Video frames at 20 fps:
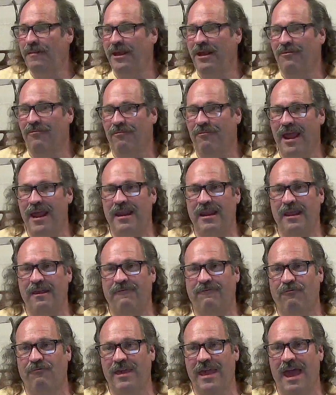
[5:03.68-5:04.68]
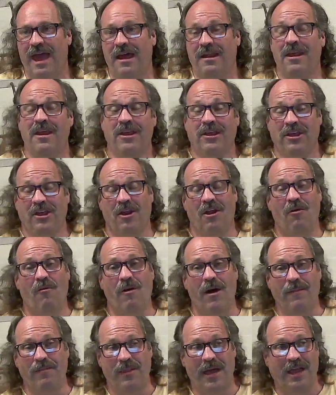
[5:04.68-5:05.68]
would be great if we had, you know
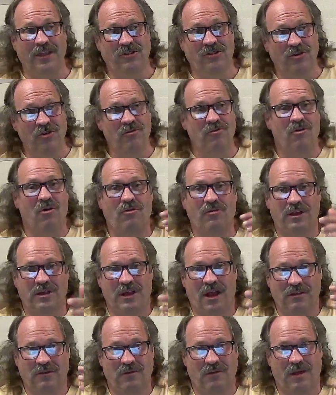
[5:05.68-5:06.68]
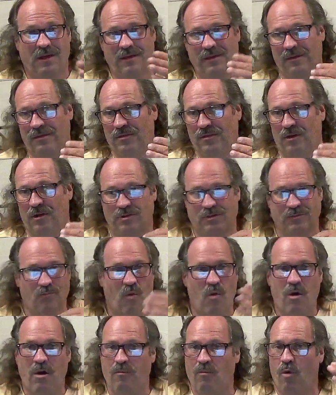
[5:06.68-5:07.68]
what? I do know that there's
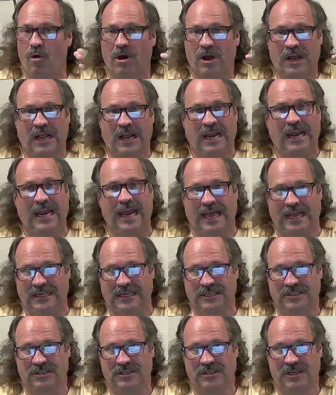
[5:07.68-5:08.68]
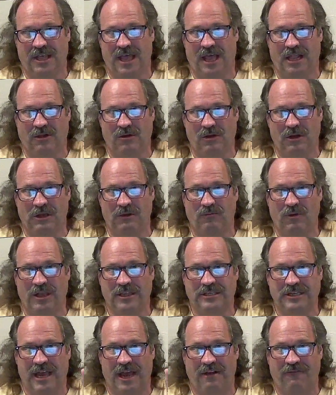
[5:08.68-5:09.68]
more and more clicks to the Hello Again
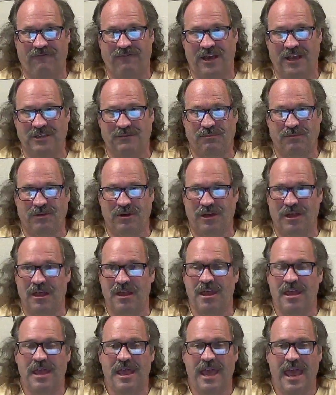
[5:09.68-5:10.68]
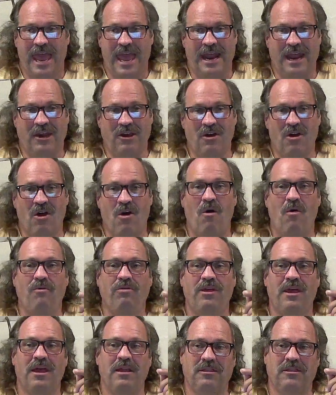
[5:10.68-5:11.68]
Wednesday on Facebook. And I
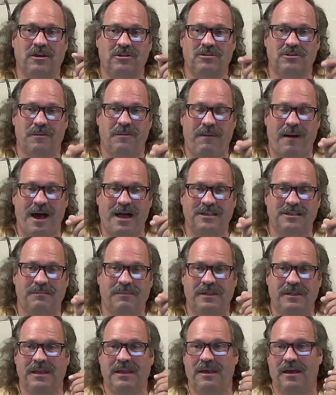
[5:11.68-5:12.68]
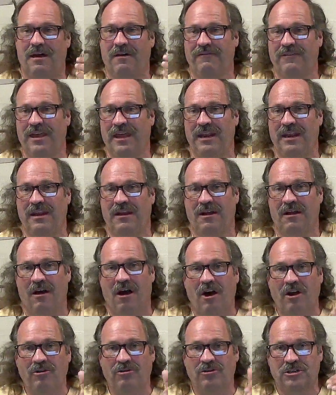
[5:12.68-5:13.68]
know that there's a possibility of getting
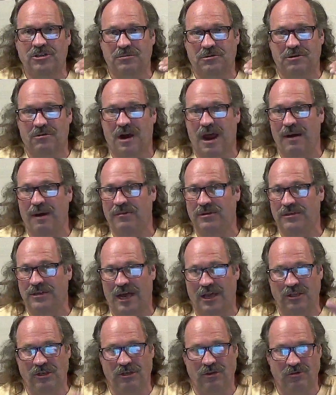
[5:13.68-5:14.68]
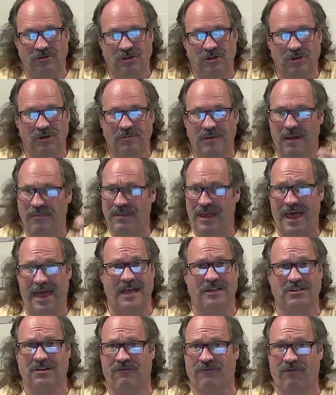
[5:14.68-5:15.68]
one hundred subscribers on YouTube. I'm
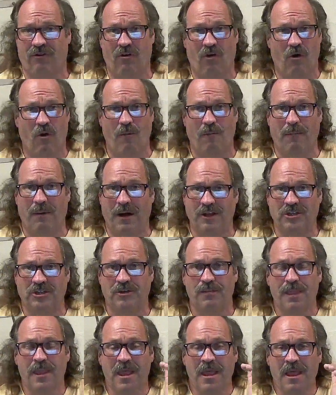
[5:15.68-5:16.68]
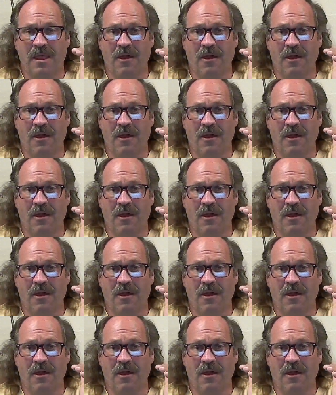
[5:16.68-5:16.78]
not asking for a whole bunch.